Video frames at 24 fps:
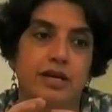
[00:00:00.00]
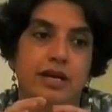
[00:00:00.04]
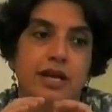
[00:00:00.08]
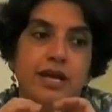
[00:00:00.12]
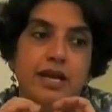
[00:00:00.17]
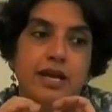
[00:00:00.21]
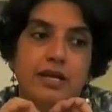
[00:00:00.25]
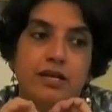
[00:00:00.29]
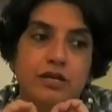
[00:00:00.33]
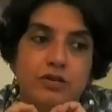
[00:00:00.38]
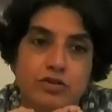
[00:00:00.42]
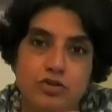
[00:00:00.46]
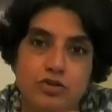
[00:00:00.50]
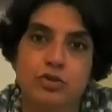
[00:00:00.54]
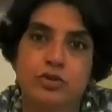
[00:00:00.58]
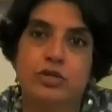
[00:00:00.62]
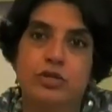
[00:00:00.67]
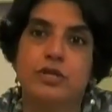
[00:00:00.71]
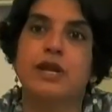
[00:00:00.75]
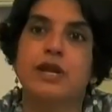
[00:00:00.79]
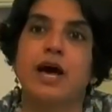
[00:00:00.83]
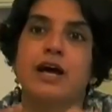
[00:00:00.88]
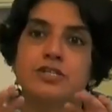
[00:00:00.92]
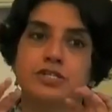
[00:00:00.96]
into the
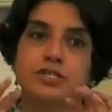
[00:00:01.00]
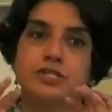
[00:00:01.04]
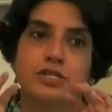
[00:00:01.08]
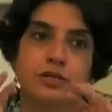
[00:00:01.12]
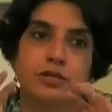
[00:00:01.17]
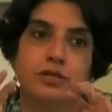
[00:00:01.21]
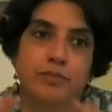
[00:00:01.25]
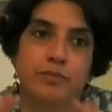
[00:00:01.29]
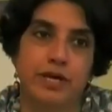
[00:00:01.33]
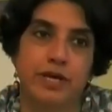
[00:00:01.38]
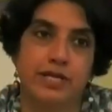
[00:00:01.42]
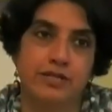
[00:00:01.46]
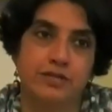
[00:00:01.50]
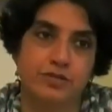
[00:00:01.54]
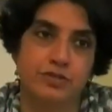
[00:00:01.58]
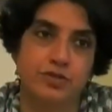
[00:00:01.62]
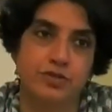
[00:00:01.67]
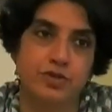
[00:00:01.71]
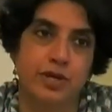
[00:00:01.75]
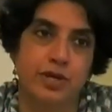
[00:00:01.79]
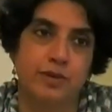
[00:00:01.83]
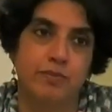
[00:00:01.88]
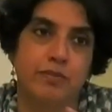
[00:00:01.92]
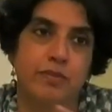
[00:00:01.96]
national
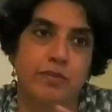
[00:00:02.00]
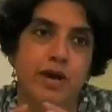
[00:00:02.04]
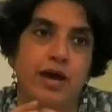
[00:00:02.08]
mainstream